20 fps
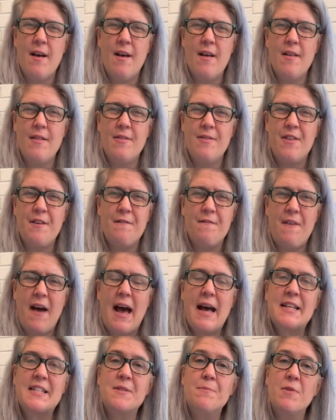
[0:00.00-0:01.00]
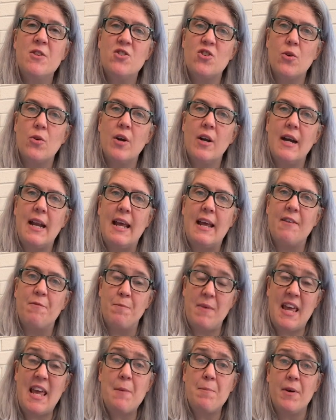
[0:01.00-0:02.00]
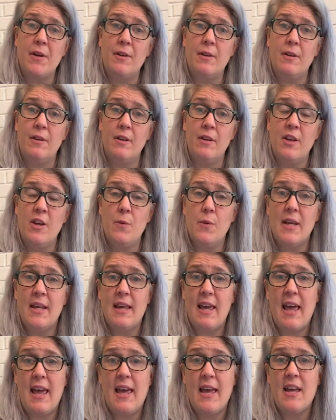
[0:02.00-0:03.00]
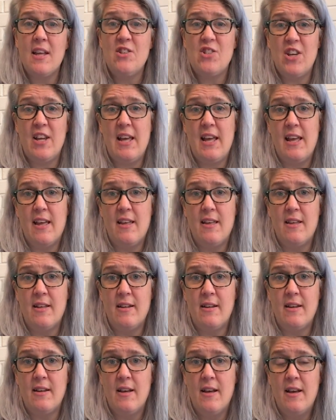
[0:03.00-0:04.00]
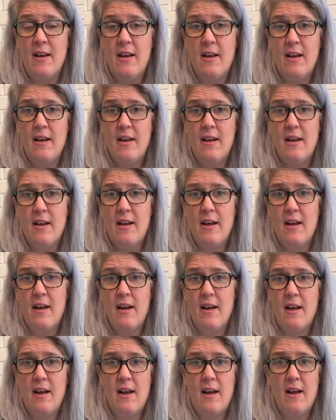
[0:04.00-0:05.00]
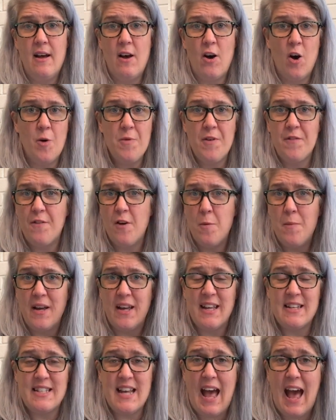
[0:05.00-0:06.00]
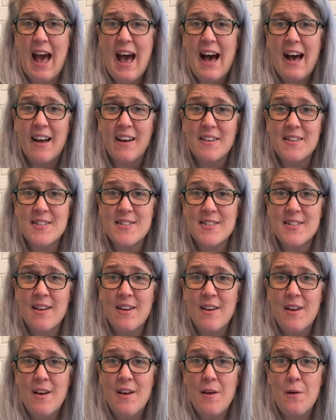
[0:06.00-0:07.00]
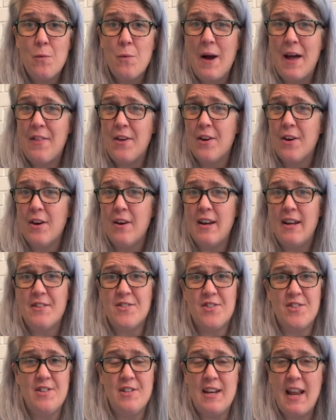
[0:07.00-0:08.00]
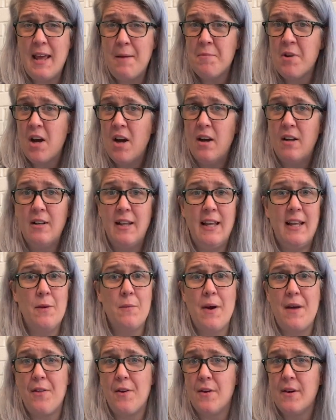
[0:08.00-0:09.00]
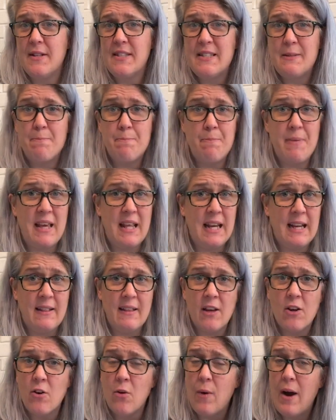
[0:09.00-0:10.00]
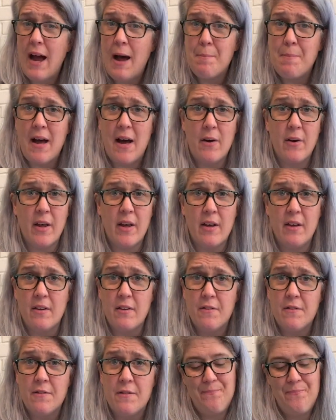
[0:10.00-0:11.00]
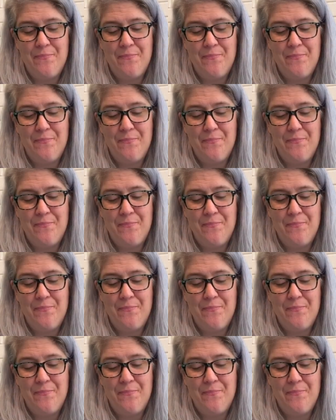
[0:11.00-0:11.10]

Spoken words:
the vast majority of people who engage in homophobic attacks, whether it's name-calling, whether it's beating the crap out of,